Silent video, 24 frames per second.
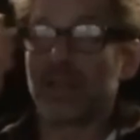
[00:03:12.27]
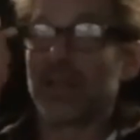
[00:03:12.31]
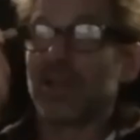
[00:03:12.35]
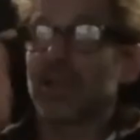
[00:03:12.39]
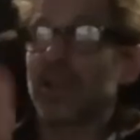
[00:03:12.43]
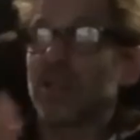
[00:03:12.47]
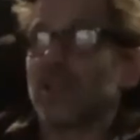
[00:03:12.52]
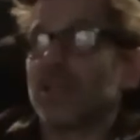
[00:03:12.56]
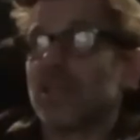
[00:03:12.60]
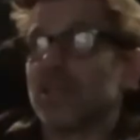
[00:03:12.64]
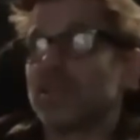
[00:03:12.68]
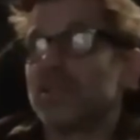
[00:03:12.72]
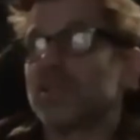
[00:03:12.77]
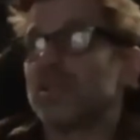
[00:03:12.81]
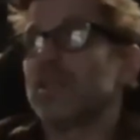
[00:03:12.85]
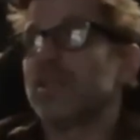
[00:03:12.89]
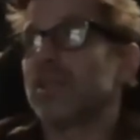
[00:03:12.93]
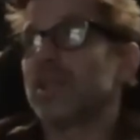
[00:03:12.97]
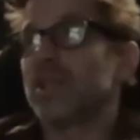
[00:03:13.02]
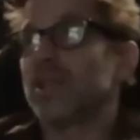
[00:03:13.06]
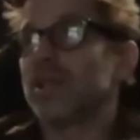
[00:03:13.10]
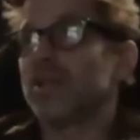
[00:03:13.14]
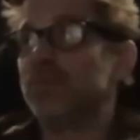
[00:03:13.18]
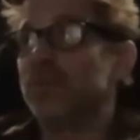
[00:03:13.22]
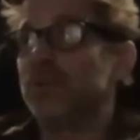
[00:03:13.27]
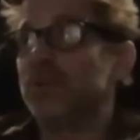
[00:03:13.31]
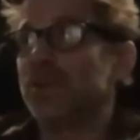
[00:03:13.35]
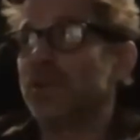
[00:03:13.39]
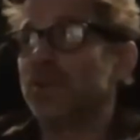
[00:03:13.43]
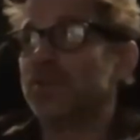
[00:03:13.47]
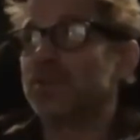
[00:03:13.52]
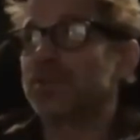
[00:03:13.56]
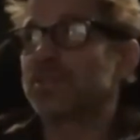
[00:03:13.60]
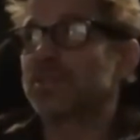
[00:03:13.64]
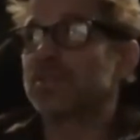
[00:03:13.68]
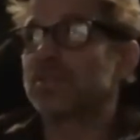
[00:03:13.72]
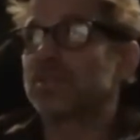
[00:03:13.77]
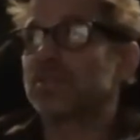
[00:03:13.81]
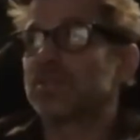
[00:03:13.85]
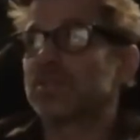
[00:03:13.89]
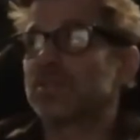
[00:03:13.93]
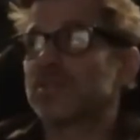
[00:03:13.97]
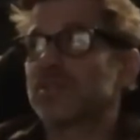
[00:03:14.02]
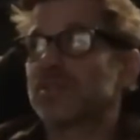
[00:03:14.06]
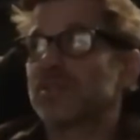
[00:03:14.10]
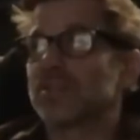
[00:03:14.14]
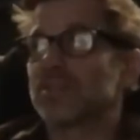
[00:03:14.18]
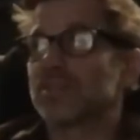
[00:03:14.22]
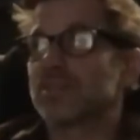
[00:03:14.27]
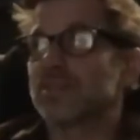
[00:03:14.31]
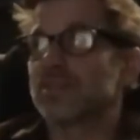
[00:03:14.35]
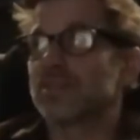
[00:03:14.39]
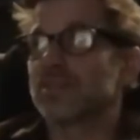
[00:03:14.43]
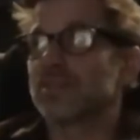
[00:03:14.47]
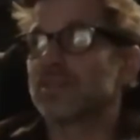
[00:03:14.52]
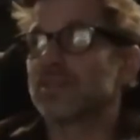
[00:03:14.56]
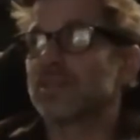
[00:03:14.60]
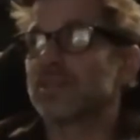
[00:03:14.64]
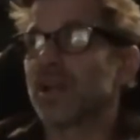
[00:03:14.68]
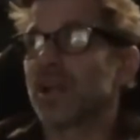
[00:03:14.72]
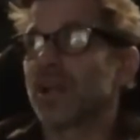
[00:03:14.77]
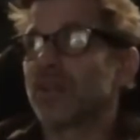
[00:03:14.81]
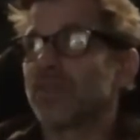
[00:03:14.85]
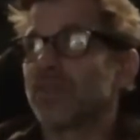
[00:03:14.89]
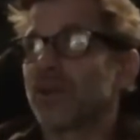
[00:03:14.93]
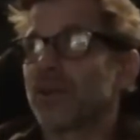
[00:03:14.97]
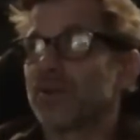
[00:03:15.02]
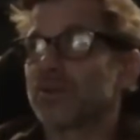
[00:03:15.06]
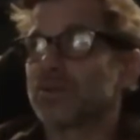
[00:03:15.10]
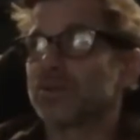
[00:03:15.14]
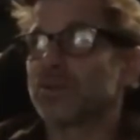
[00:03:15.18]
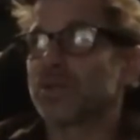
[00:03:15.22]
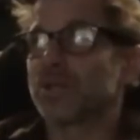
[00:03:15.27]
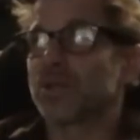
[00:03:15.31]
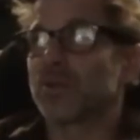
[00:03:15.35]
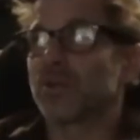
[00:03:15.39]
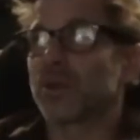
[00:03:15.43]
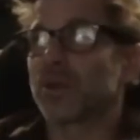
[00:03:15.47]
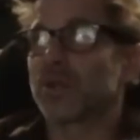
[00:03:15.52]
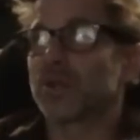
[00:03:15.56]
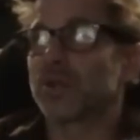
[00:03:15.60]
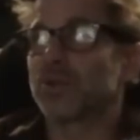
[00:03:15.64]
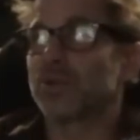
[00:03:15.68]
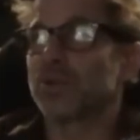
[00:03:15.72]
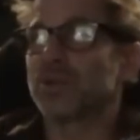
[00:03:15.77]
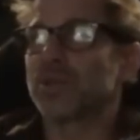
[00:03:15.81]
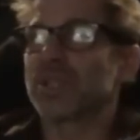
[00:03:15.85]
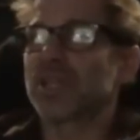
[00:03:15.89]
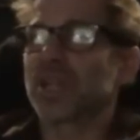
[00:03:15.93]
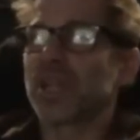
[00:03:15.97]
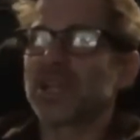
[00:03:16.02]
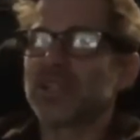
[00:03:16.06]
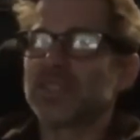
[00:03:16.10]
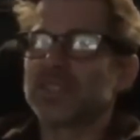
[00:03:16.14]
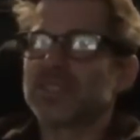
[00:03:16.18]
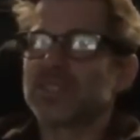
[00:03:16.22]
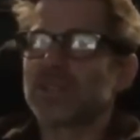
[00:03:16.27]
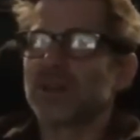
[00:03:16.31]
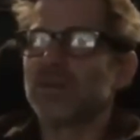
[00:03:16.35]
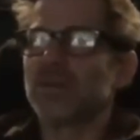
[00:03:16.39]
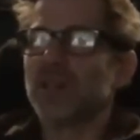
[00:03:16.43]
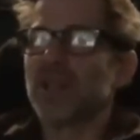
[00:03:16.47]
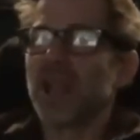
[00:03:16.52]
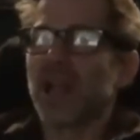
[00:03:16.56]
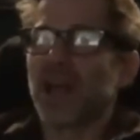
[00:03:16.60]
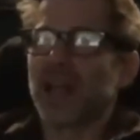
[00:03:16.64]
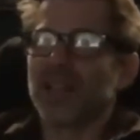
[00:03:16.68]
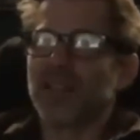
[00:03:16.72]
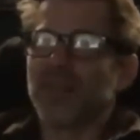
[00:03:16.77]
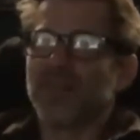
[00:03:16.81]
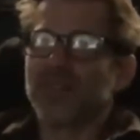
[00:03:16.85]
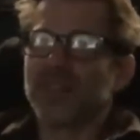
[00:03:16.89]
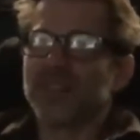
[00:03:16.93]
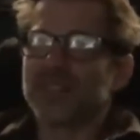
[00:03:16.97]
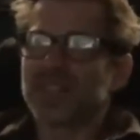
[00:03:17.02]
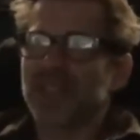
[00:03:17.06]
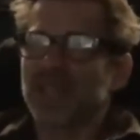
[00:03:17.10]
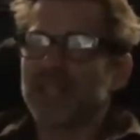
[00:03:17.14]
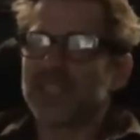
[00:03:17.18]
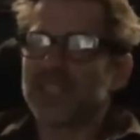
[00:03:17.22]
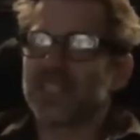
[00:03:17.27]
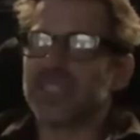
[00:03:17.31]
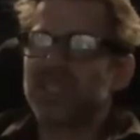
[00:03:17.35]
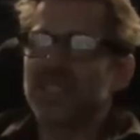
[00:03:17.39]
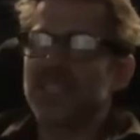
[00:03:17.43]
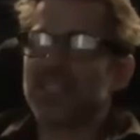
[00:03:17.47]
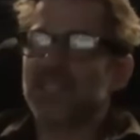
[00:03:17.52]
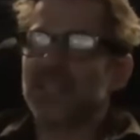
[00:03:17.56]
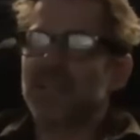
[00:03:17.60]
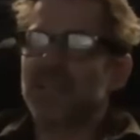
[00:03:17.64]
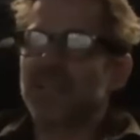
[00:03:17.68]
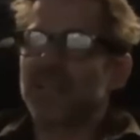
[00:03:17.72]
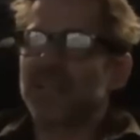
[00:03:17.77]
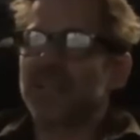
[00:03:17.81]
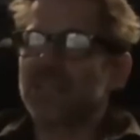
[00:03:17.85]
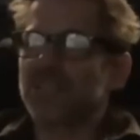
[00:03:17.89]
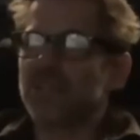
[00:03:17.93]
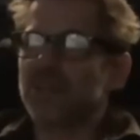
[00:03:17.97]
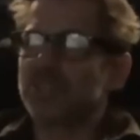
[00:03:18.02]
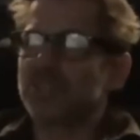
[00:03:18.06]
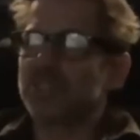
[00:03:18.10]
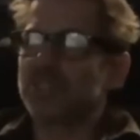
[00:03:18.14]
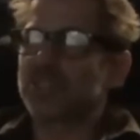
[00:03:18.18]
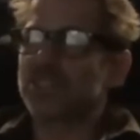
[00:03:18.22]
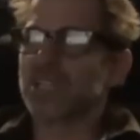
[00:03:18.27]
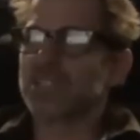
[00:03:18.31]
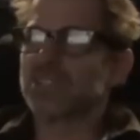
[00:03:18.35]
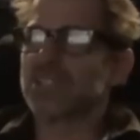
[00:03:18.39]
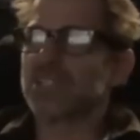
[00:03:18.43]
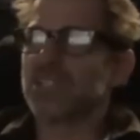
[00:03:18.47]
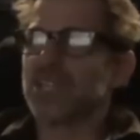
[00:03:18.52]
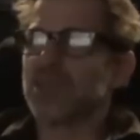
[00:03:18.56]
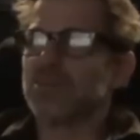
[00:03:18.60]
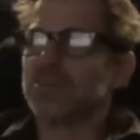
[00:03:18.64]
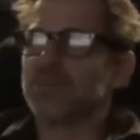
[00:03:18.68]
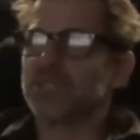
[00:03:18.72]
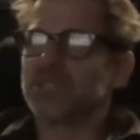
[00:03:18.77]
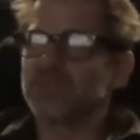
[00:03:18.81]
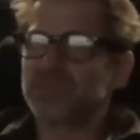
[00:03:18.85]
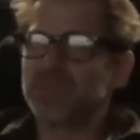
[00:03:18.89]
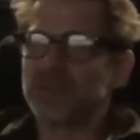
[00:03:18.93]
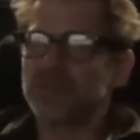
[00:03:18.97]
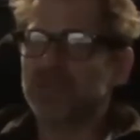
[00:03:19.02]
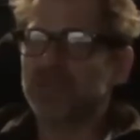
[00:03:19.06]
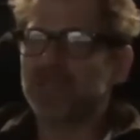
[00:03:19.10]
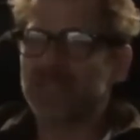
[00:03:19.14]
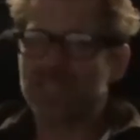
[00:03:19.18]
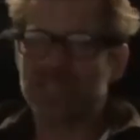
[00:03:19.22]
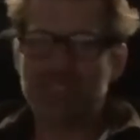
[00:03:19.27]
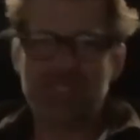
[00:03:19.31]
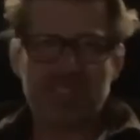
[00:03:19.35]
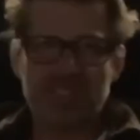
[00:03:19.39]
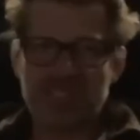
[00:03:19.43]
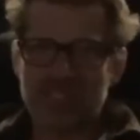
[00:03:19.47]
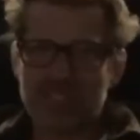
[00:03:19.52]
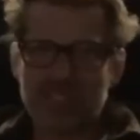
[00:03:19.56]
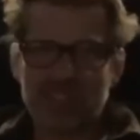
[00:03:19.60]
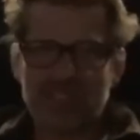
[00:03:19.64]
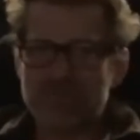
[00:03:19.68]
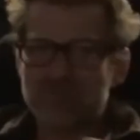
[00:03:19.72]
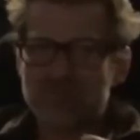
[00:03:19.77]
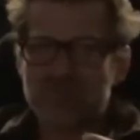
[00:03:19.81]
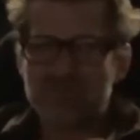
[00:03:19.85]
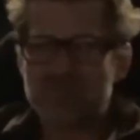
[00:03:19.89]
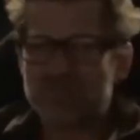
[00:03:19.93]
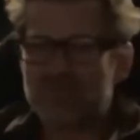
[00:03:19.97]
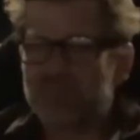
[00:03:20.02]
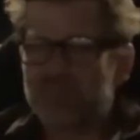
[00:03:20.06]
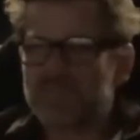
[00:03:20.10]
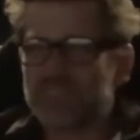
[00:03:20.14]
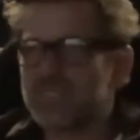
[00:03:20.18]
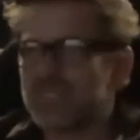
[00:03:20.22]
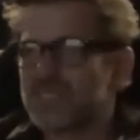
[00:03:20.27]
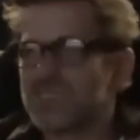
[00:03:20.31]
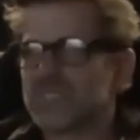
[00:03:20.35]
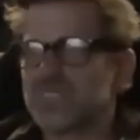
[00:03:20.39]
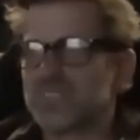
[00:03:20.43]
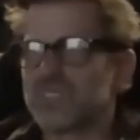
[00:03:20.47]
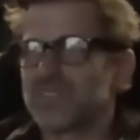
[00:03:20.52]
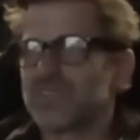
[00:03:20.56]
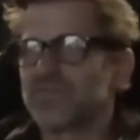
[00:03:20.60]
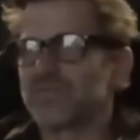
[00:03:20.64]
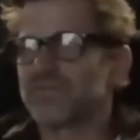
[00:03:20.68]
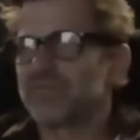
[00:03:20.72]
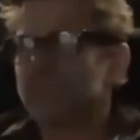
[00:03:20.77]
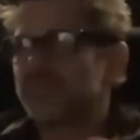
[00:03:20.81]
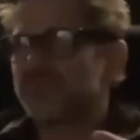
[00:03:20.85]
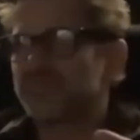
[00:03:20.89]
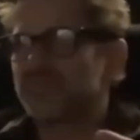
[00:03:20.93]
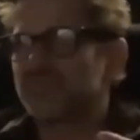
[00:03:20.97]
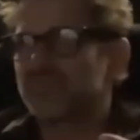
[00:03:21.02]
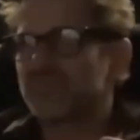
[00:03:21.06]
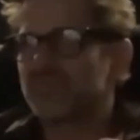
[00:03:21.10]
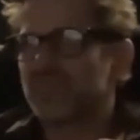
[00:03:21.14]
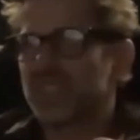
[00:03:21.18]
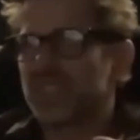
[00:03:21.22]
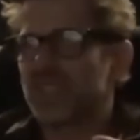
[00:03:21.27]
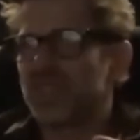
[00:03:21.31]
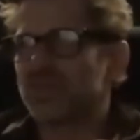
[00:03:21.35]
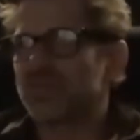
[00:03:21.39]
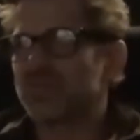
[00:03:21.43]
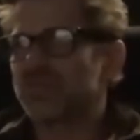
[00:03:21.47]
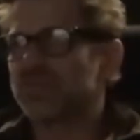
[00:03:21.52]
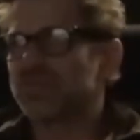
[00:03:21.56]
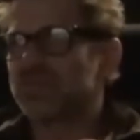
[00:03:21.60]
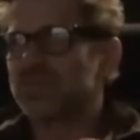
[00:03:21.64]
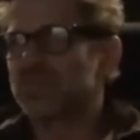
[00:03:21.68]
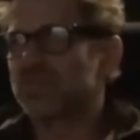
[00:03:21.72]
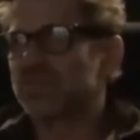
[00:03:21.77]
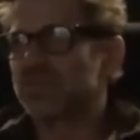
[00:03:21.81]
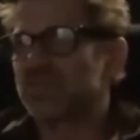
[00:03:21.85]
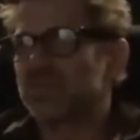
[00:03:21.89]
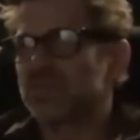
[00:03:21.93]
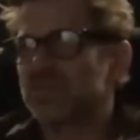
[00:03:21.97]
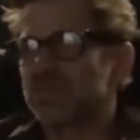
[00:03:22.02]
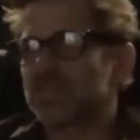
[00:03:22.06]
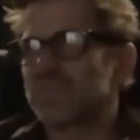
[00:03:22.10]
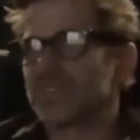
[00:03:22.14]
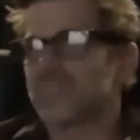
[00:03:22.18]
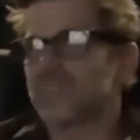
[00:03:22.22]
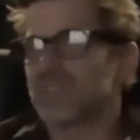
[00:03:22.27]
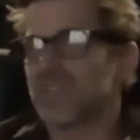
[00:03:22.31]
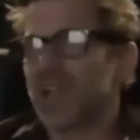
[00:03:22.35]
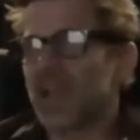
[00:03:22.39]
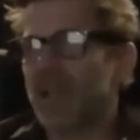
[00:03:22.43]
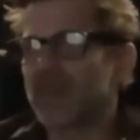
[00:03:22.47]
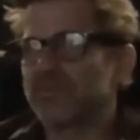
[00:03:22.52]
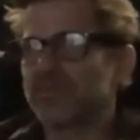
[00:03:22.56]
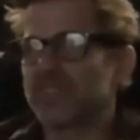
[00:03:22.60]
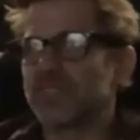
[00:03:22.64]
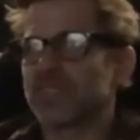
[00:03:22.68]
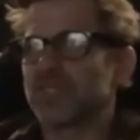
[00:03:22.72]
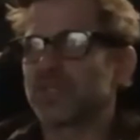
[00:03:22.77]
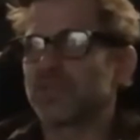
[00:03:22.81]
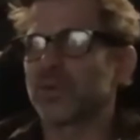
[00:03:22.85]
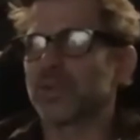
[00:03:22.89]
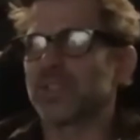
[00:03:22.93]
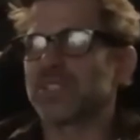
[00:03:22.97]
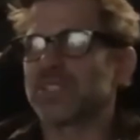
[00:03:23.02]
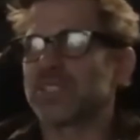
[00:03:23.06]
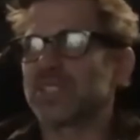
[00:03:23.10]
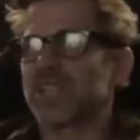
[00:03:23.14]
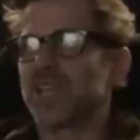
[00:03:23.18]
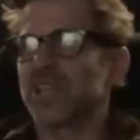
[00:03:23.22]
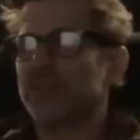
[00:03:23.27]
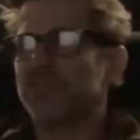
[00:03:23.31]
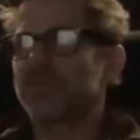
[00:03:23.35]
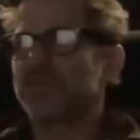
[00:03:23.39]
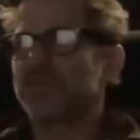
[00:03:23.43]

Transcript: it really was. I thought it was really quite cool. It kind of, I love this idea, you know, just as an image of him against, you know, half destroyed safe.